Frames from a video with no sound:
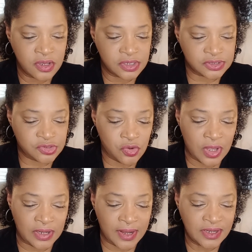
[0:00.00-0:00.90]
So
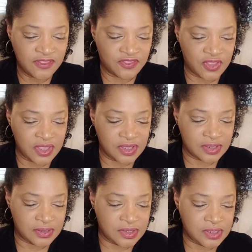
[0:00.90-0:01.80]
Elena thinks
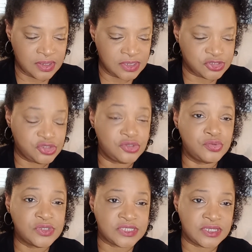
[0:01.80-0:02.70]
he is
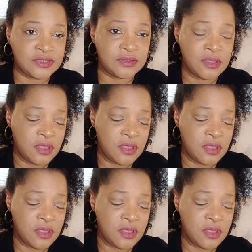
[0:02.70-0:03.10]
using